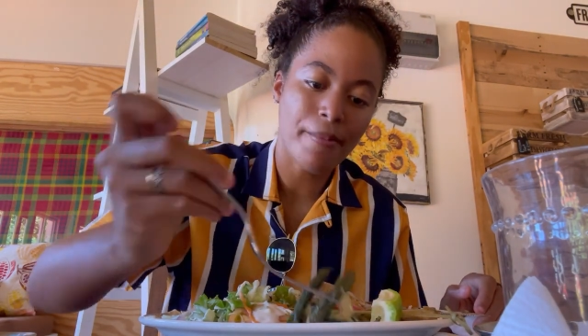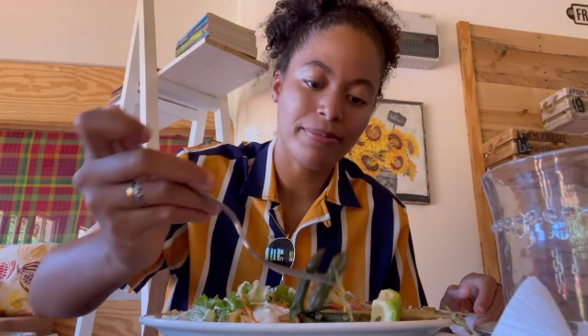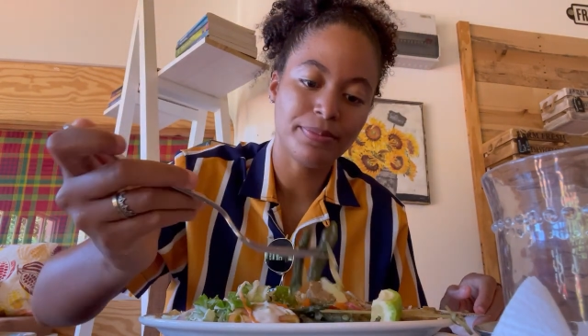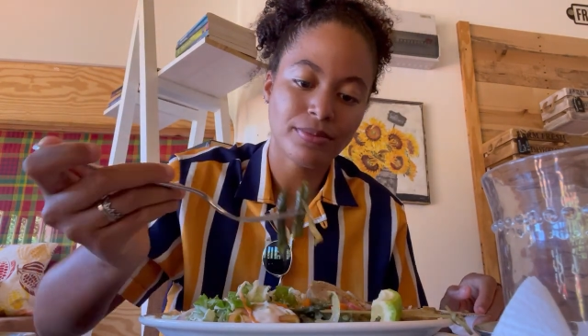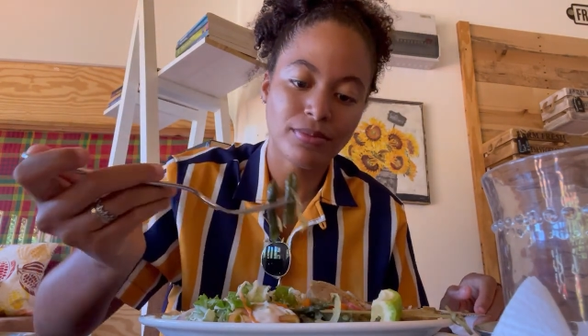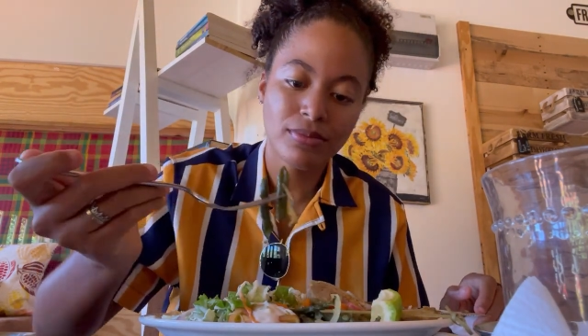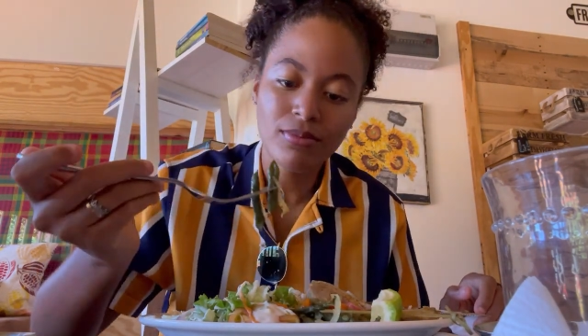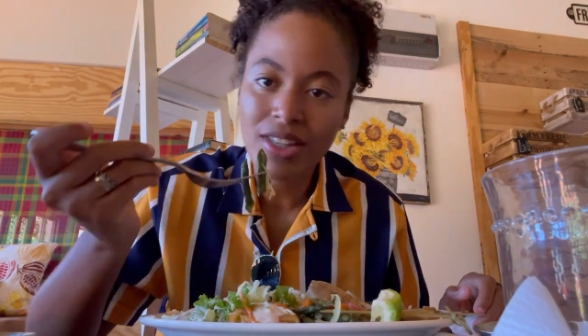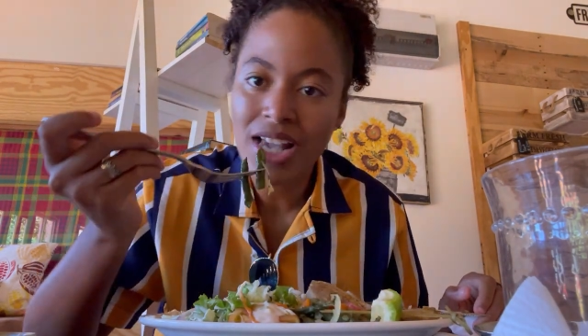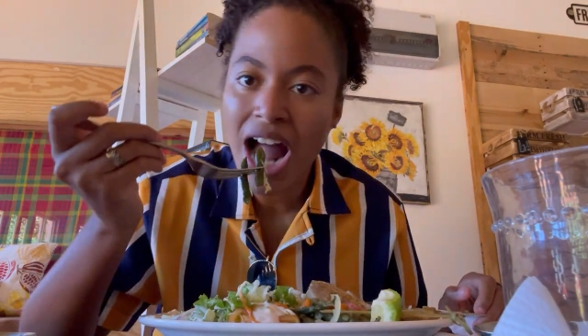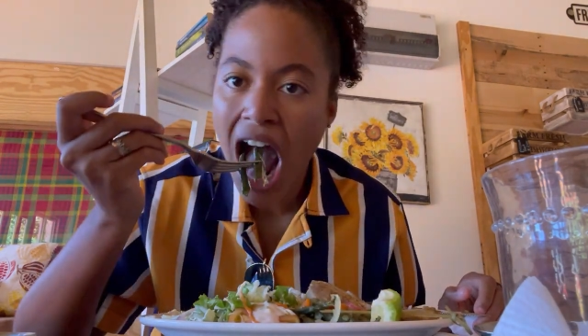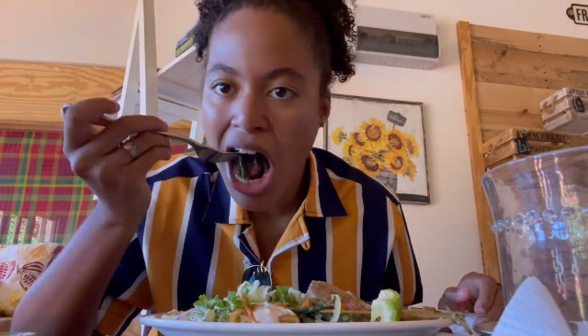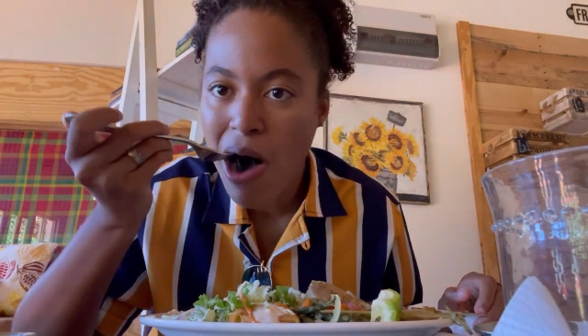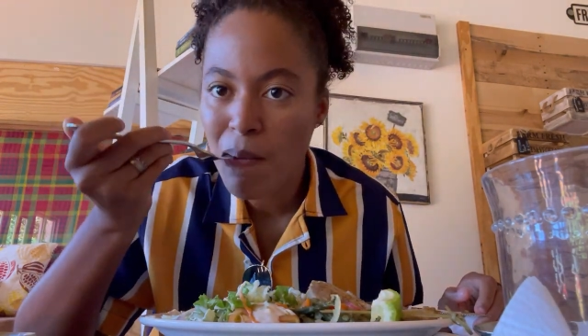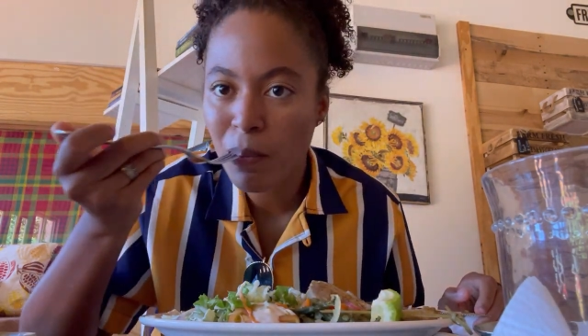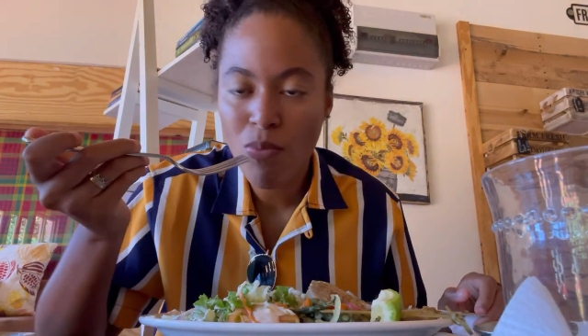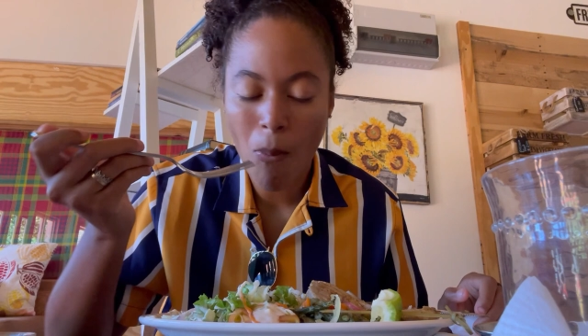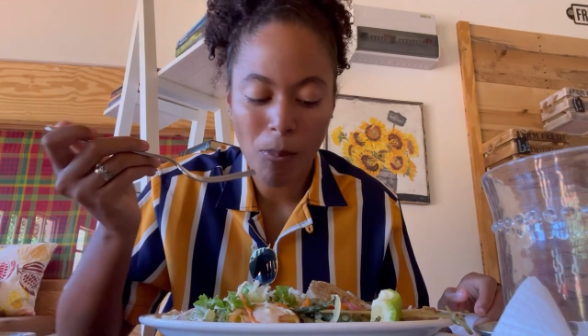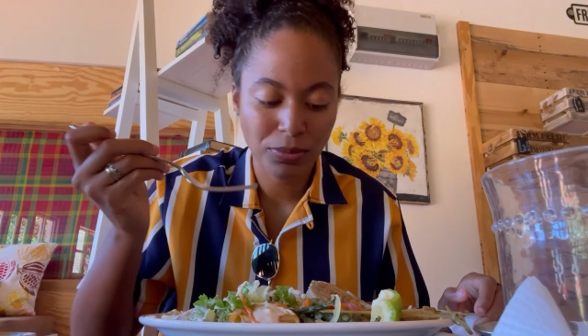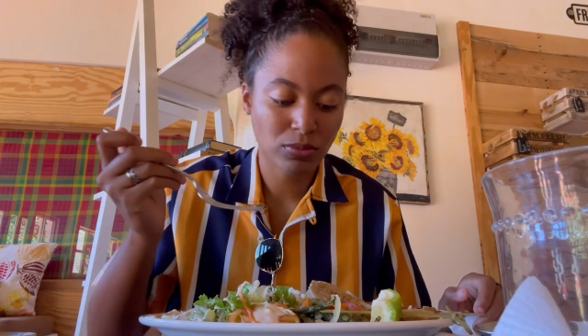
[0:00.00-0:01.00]
and they talked to me
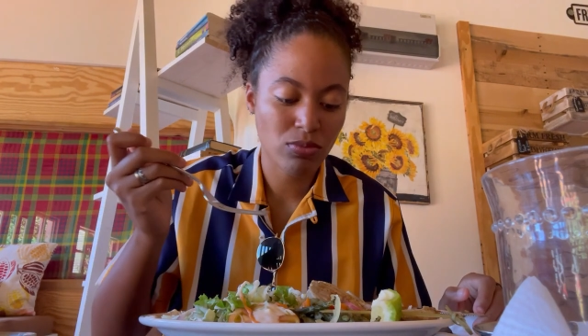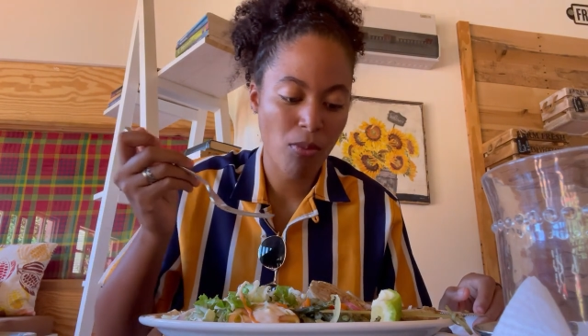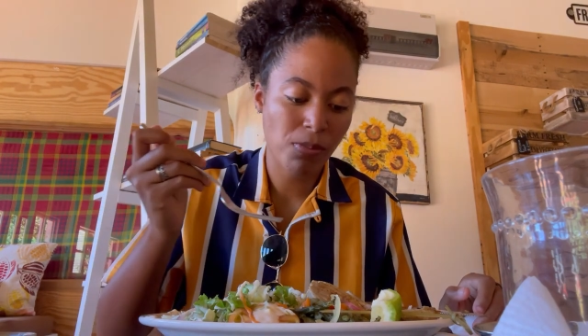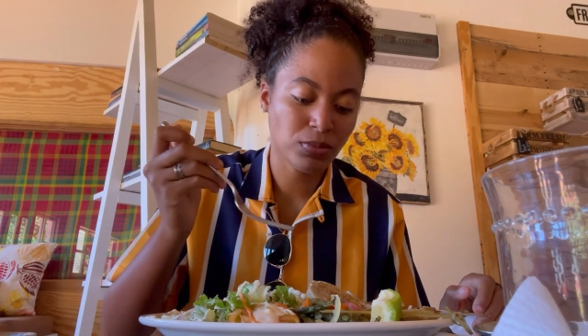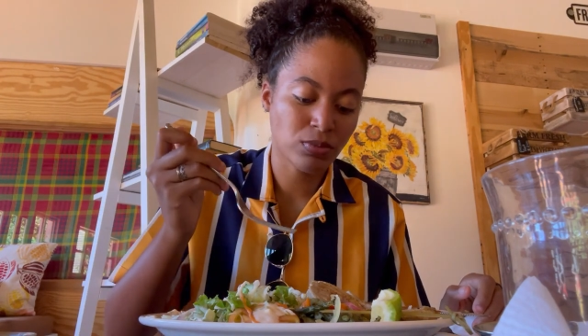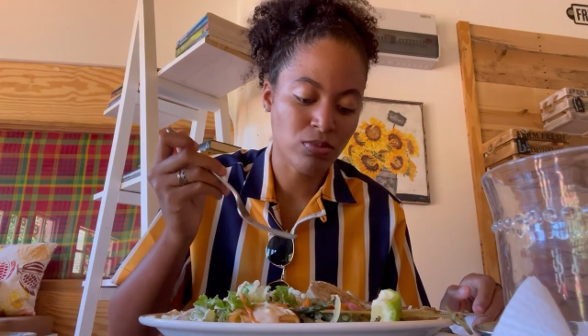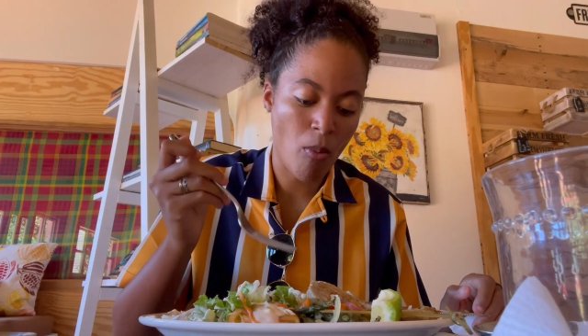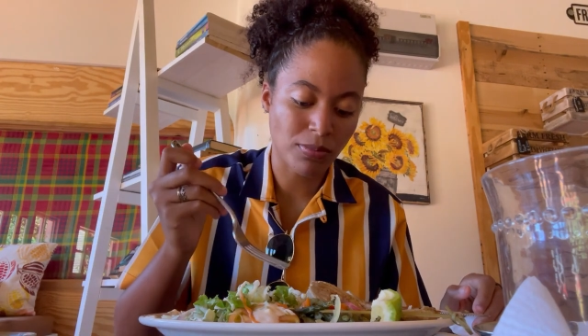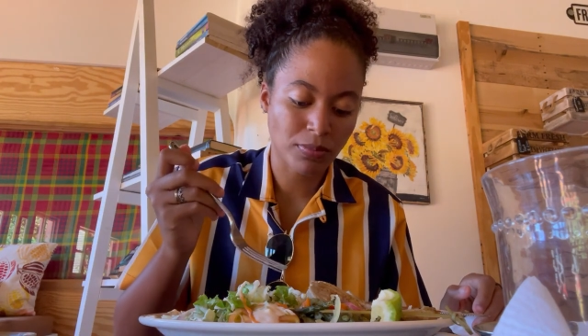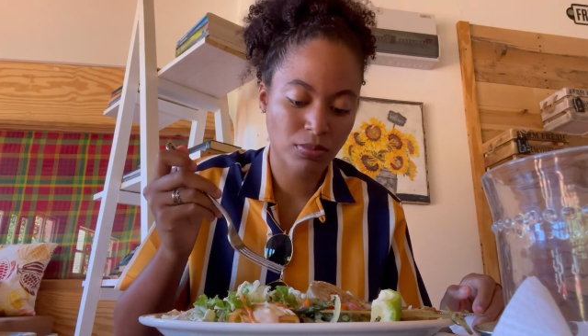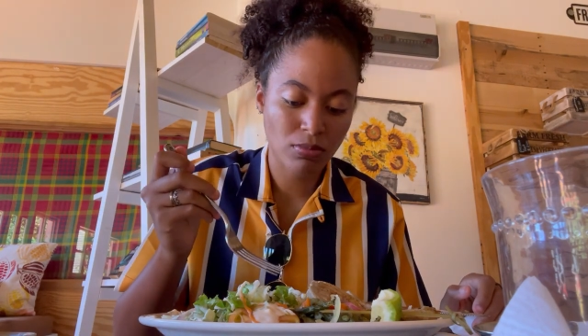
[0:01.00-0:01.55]
and kept me company.